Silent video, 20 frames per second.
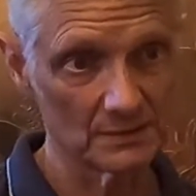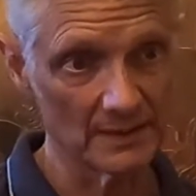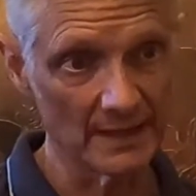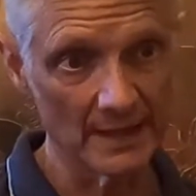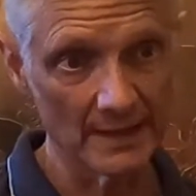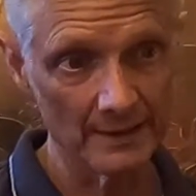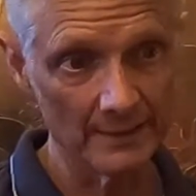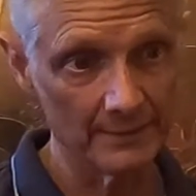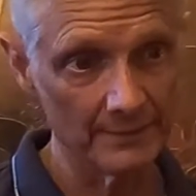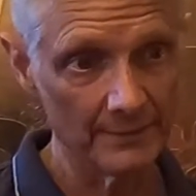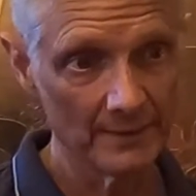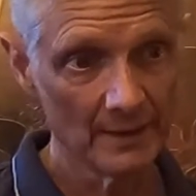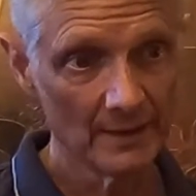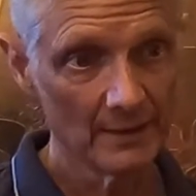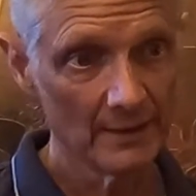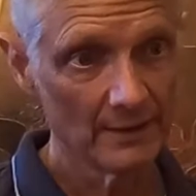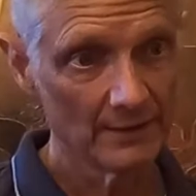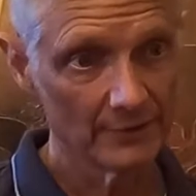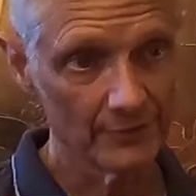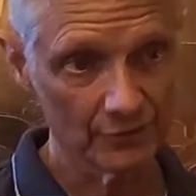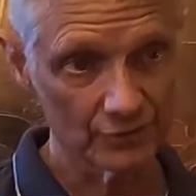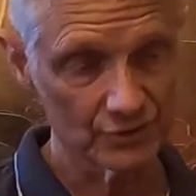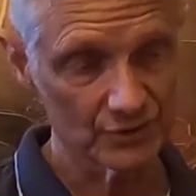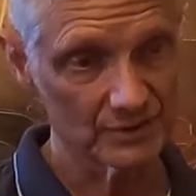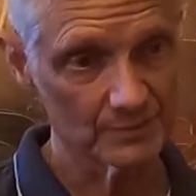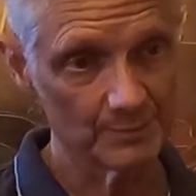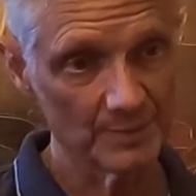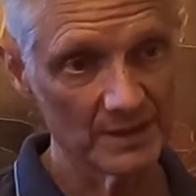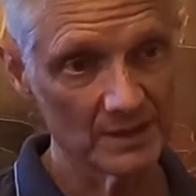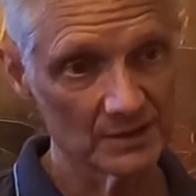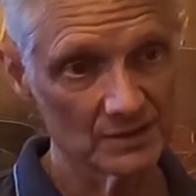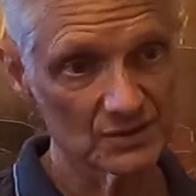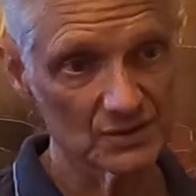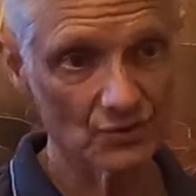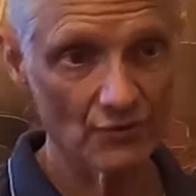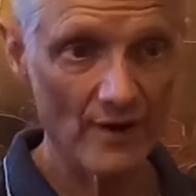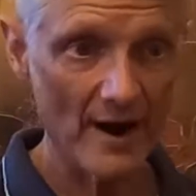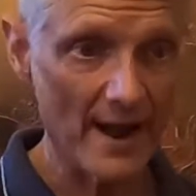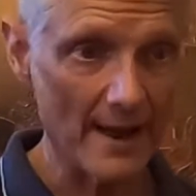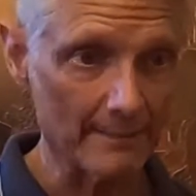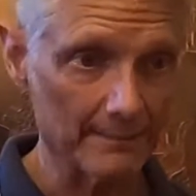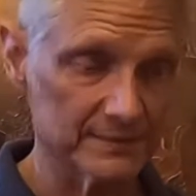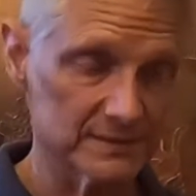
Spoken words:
and they're just being scrapped.